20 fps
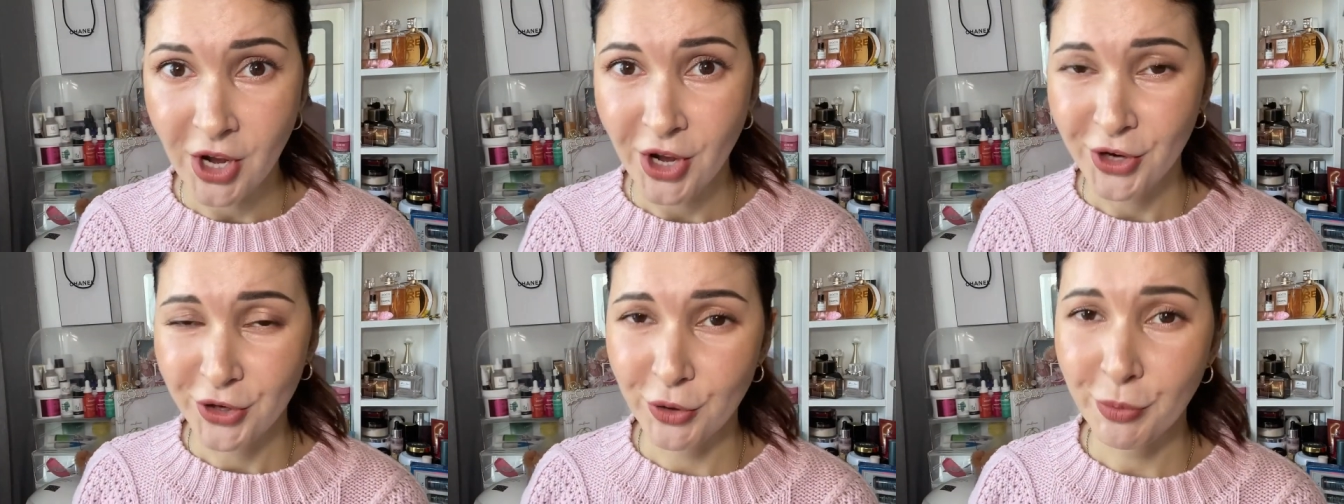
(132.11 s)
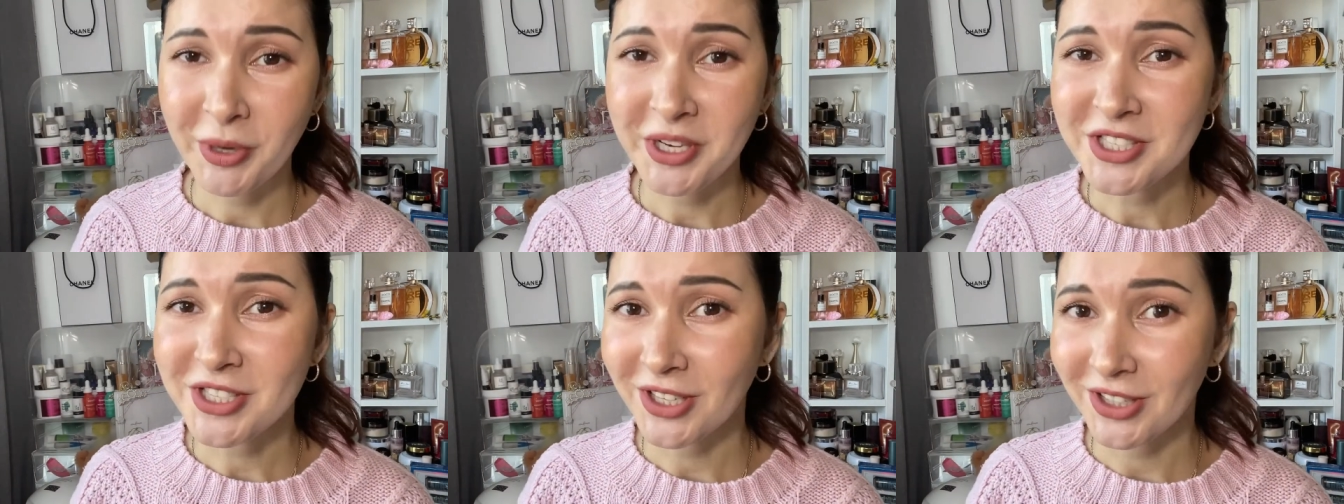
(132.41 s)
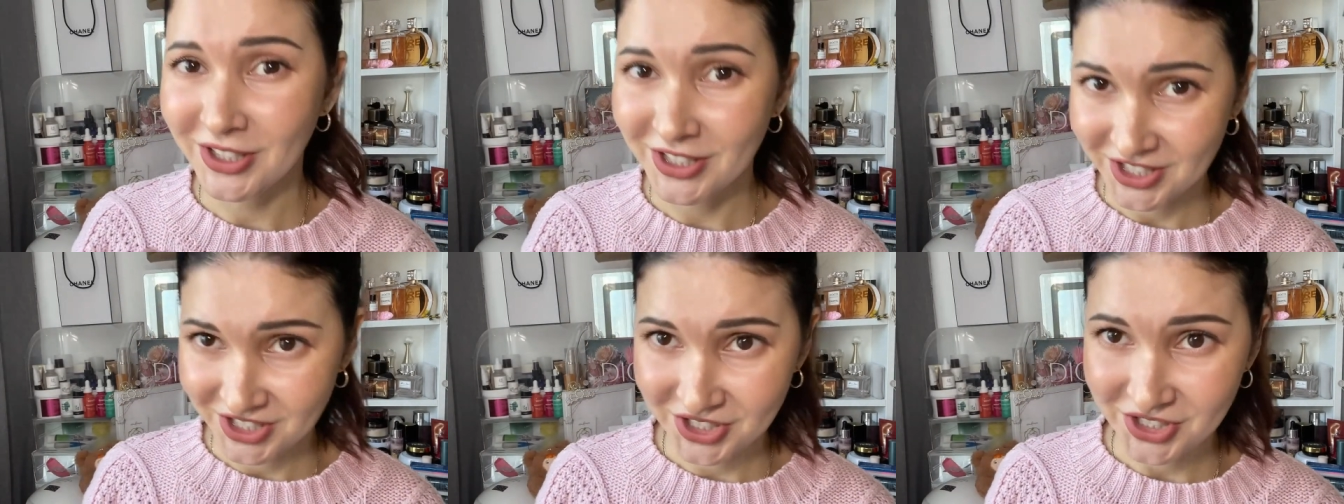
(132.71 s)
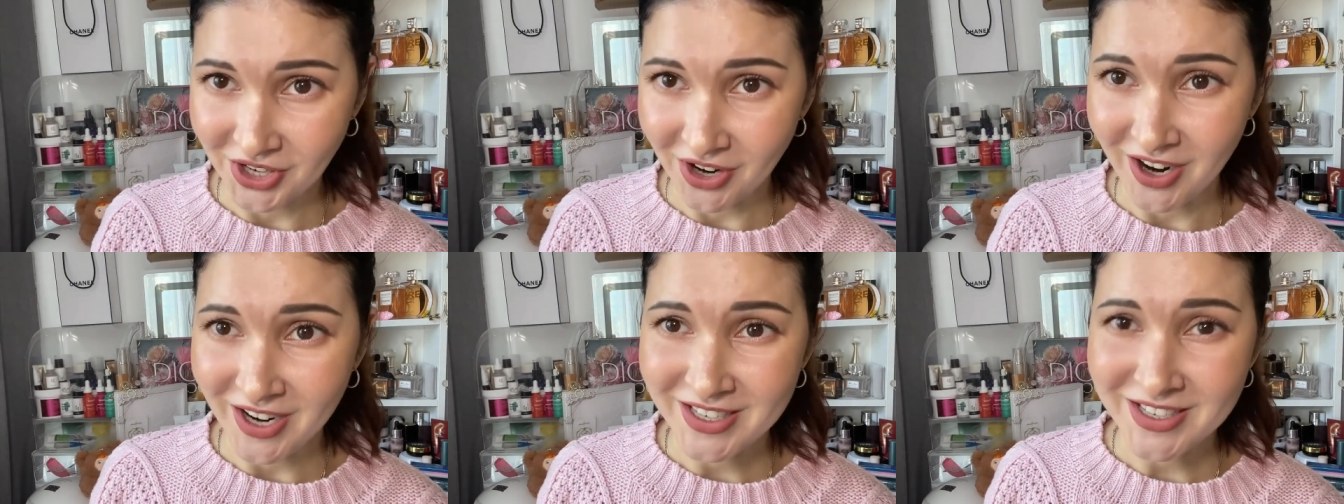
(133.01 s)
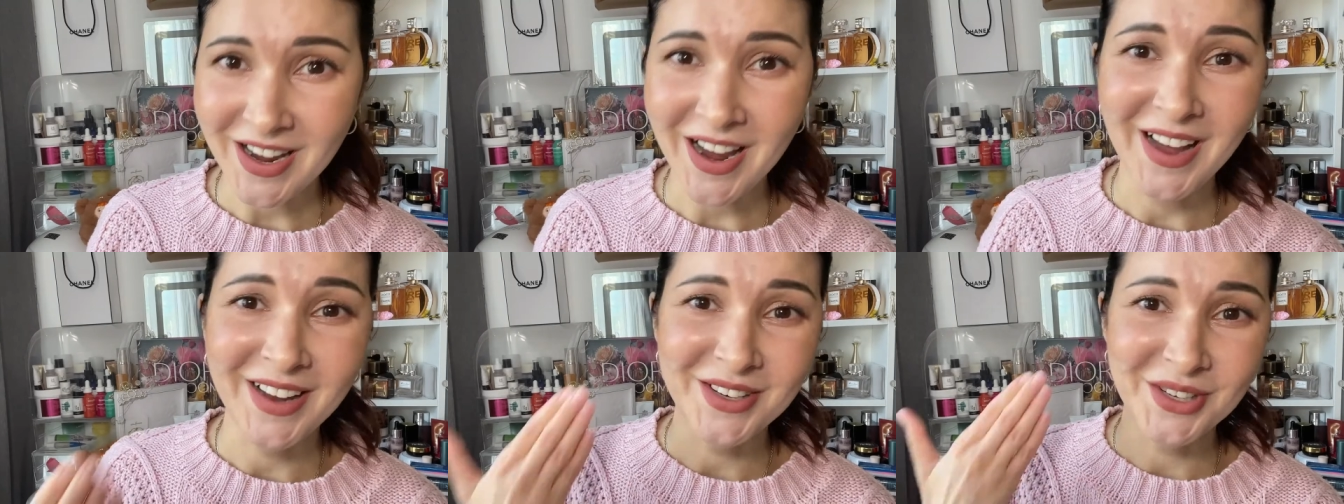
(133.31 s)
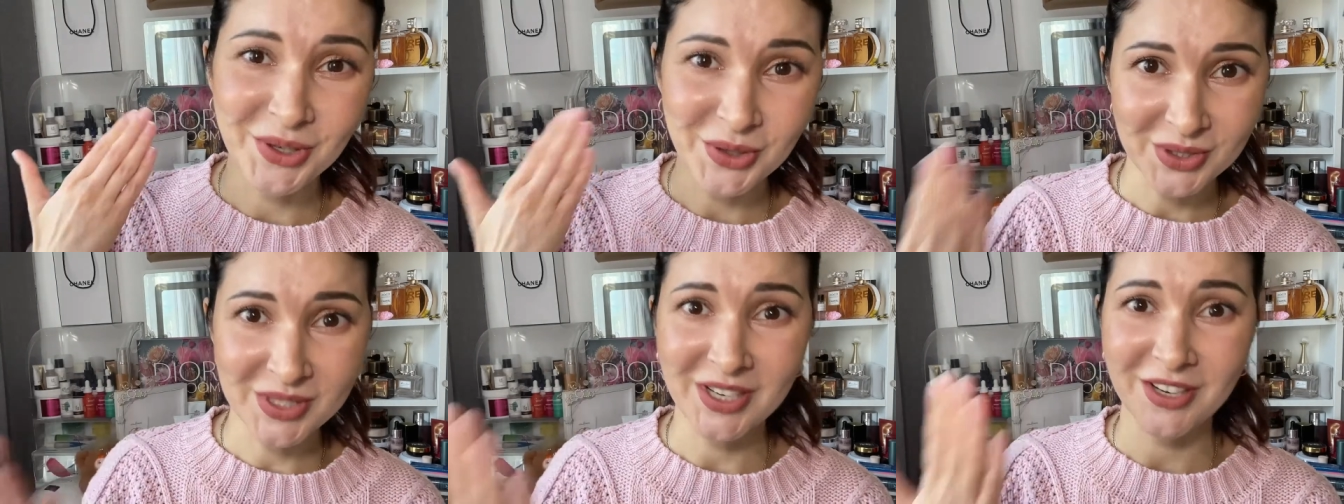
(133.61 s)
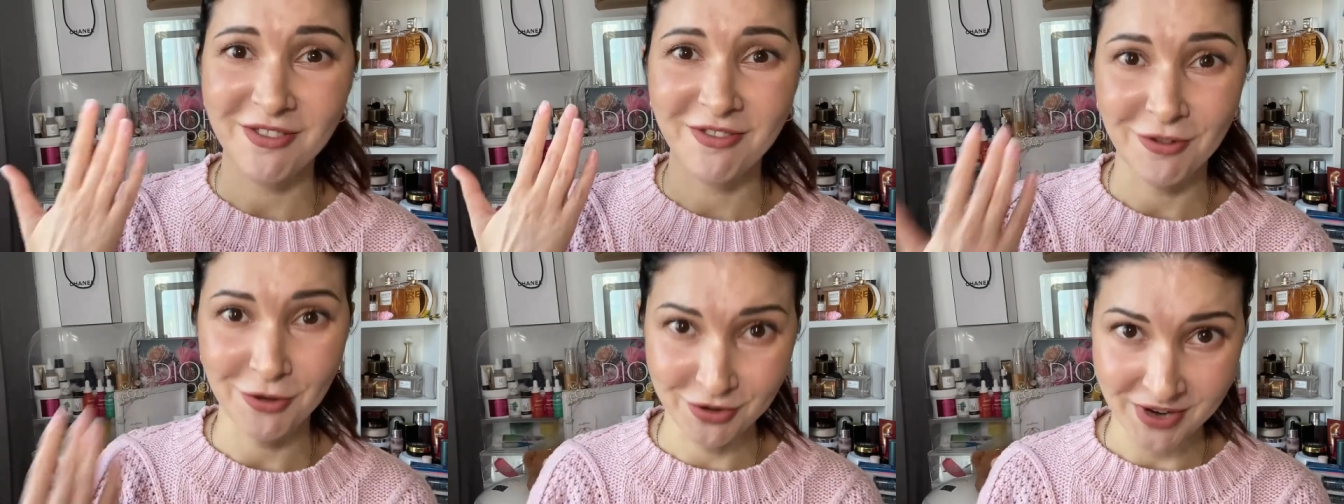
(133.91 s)
You basically start and use it
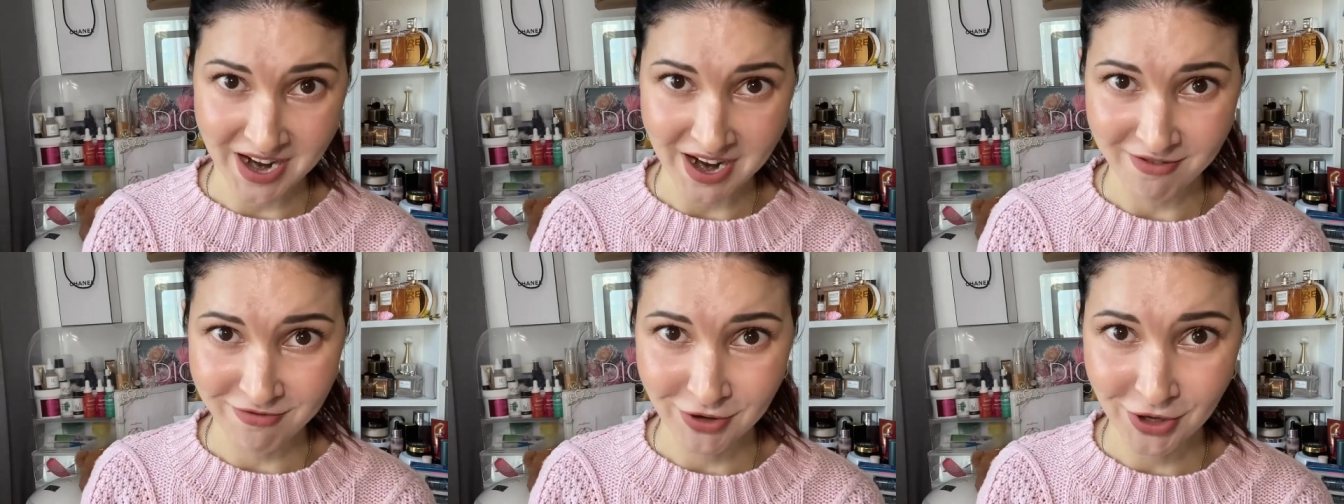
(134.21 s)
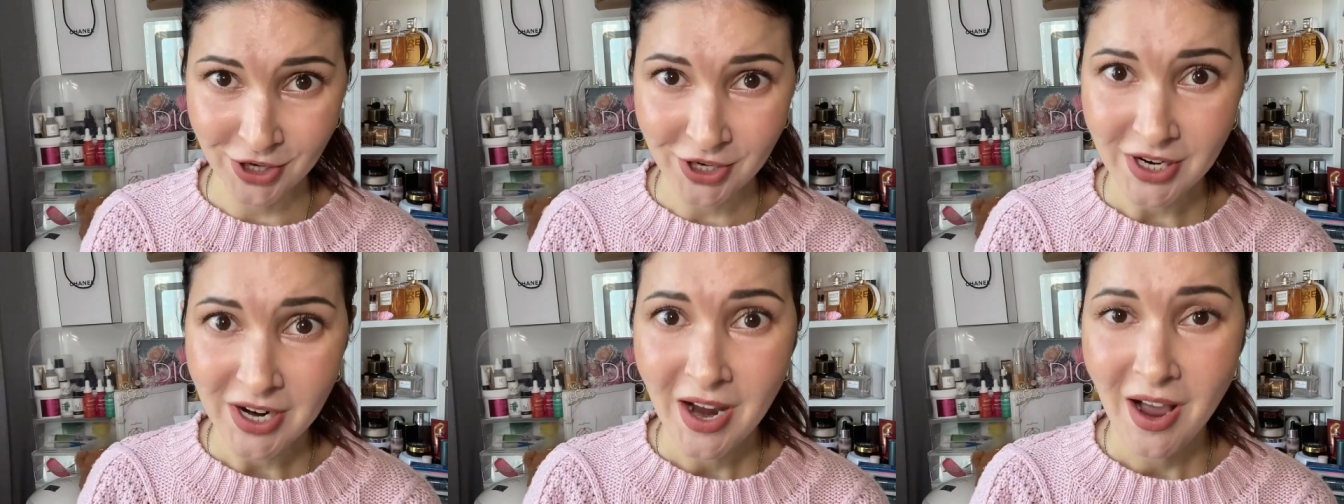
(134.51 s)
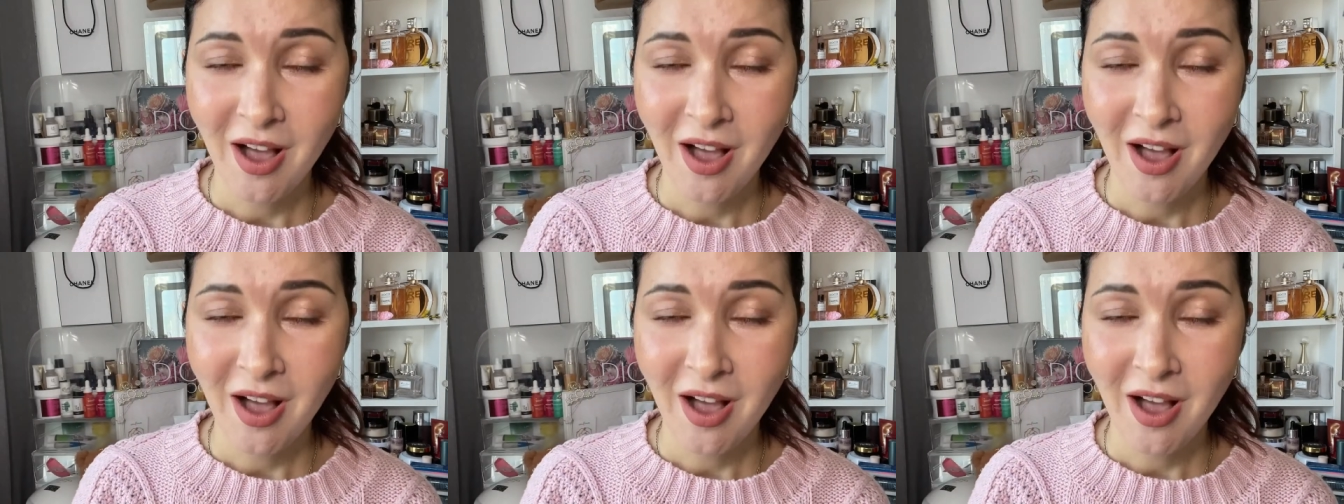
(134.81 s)
forever.